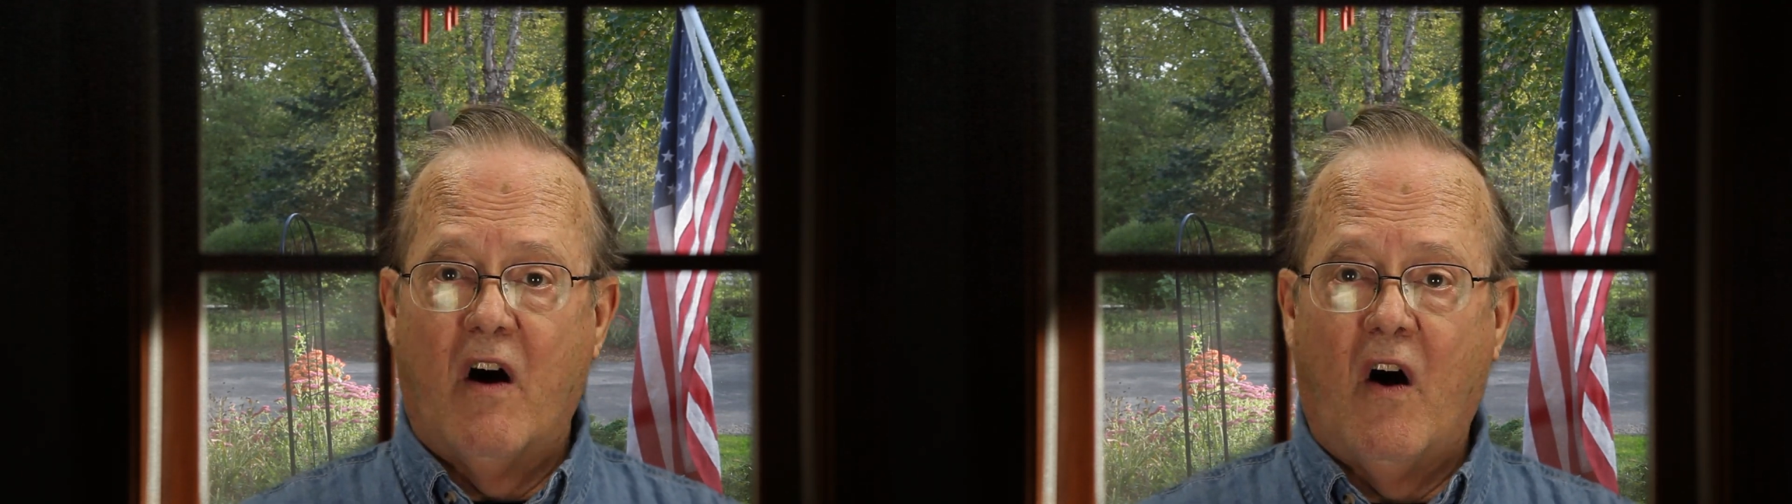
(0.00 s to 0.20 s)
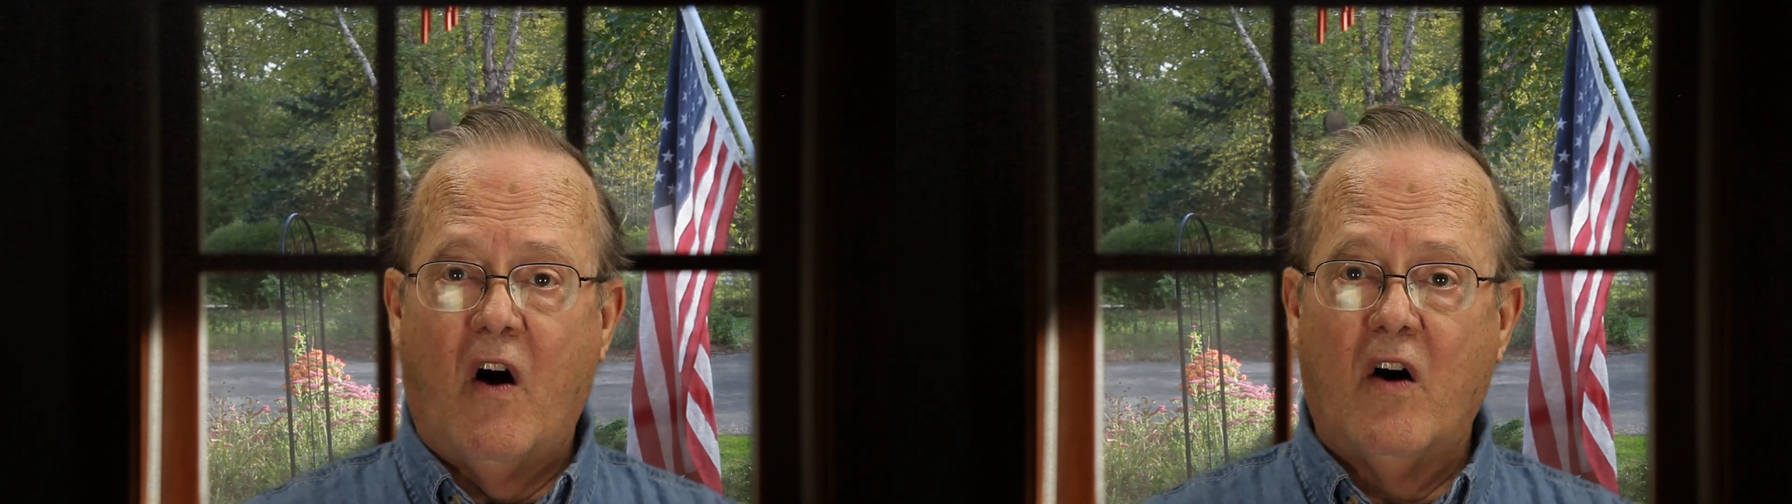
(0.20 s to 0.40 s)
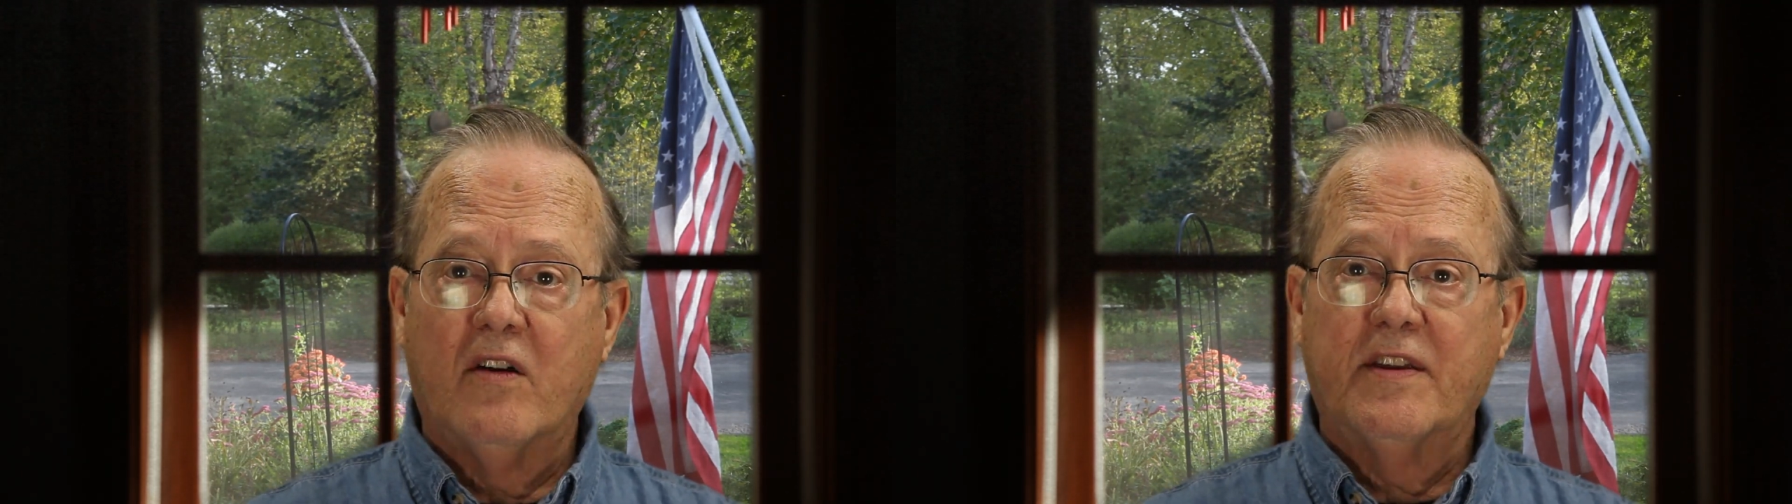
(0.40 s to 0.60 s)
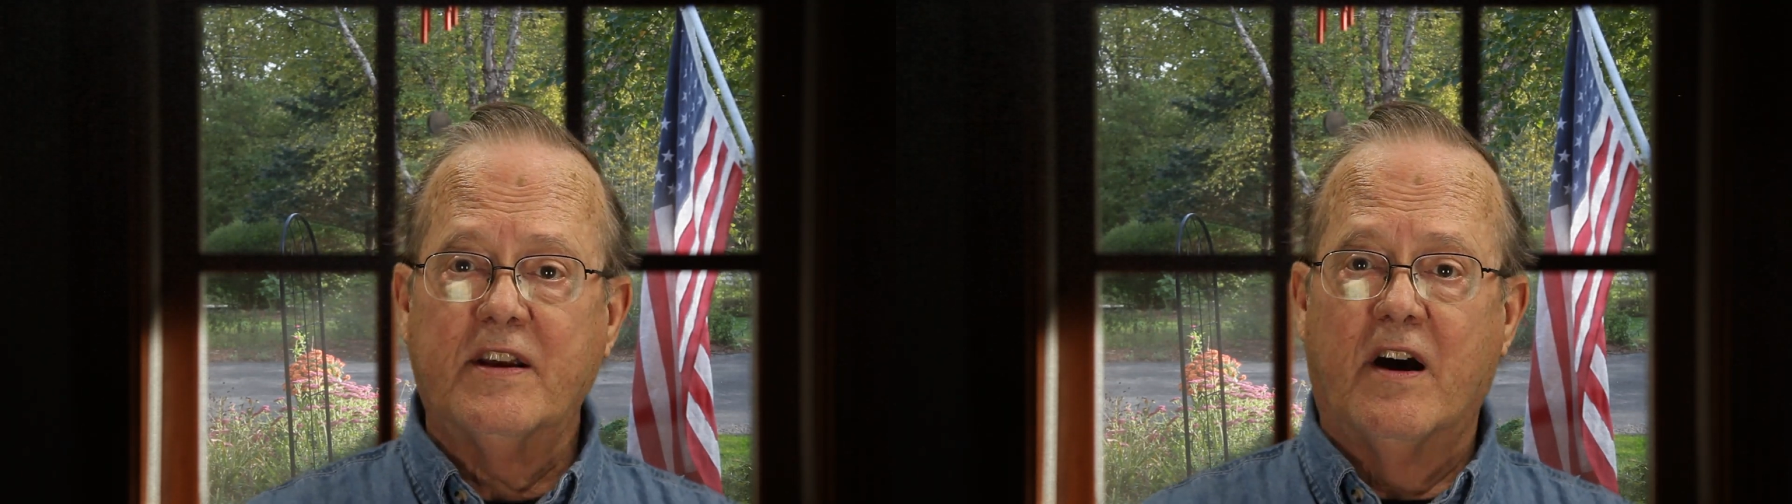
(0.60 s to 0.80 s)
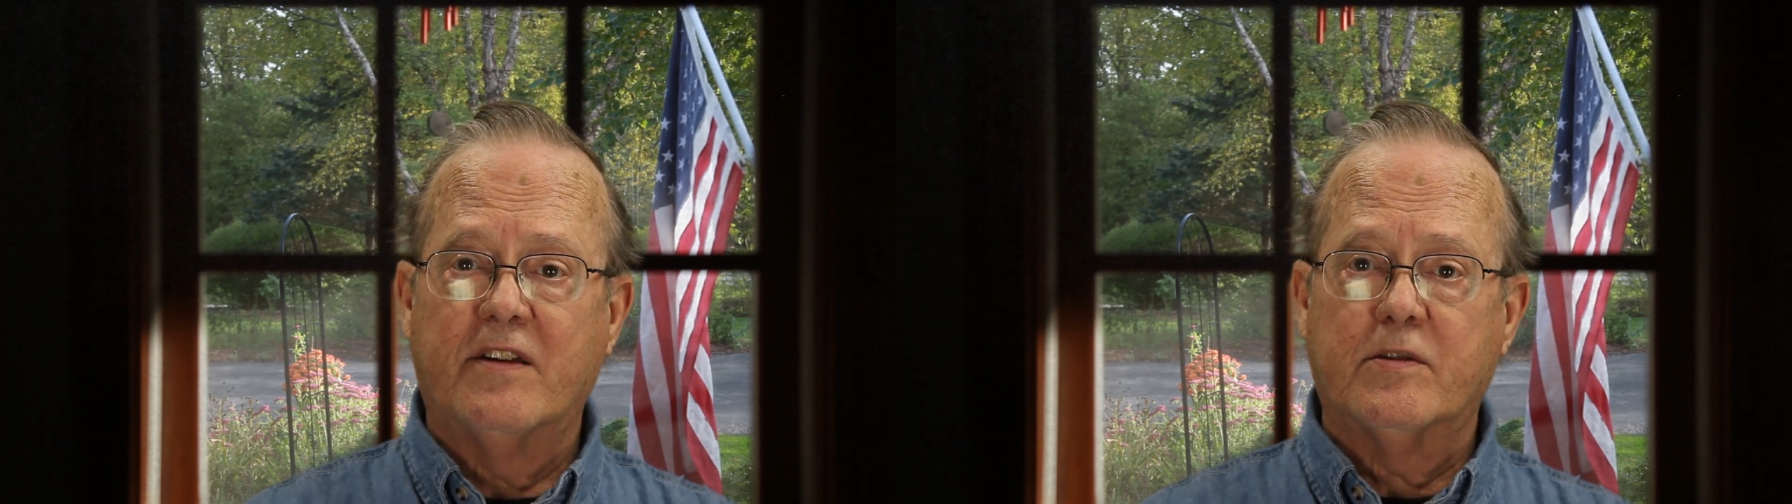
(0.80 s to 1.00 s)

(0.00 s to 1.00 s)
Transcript: all the other